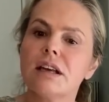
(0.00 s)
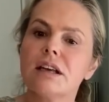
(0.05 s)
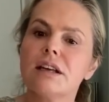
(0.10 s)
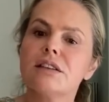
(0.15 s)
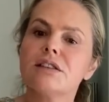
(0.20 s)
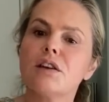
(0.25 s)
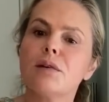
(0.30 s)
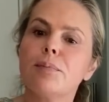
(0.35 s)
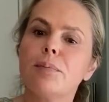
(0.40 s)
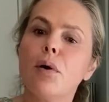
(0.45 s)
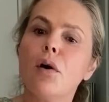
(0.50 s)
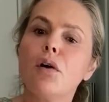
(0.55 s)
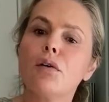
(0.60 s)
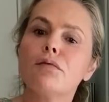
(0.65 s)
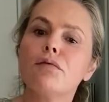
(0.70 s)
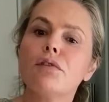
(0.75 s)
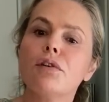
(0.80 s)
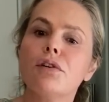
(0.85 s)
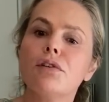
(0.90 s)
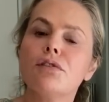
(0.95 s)
So
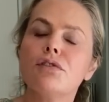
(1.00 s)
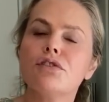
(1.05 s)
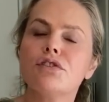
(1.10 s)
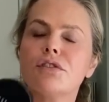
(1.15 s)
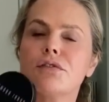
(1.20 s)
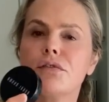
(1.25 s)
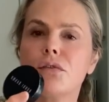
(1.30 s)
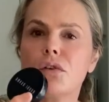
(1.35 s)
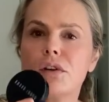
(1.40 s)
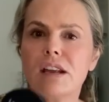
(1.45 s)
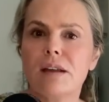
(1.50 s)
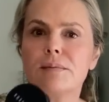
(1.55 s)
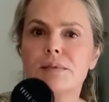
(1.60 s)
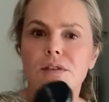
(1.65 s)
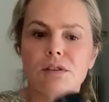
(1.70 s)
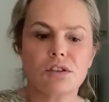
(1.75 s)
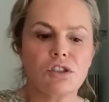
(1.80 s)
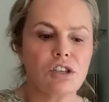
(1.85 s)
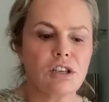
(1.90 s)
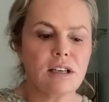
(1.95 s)
Pot Rouge for lips
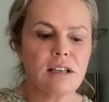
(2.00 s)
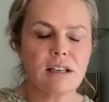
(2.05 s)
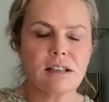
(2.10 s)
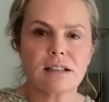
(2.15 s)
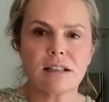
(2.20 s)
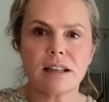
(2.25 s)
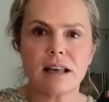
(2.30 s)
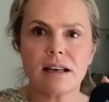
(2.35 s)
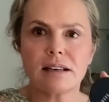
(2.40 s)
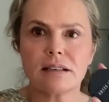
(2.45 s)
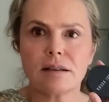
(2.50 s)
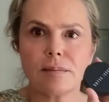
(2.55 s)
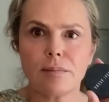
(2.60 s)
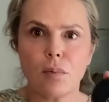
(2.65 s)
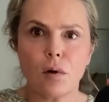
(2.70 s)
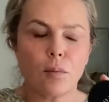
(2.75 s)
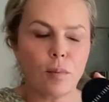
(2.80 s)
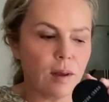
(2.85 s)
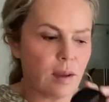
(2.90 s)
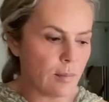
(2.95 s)
and cheeks, that's
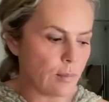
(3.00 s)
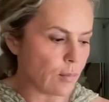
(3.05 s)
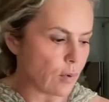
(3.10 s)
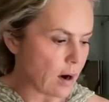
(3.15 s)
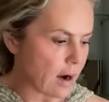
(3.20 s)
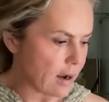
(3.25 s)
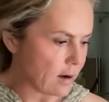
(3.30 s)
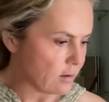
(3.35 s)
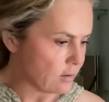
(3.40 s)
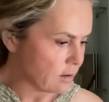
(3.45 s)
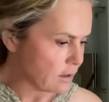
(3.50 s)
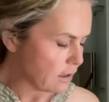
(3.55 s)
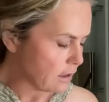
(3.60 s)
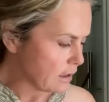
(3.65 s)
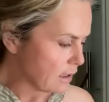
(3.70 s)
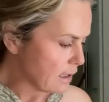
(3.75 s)
Bobbi Brown.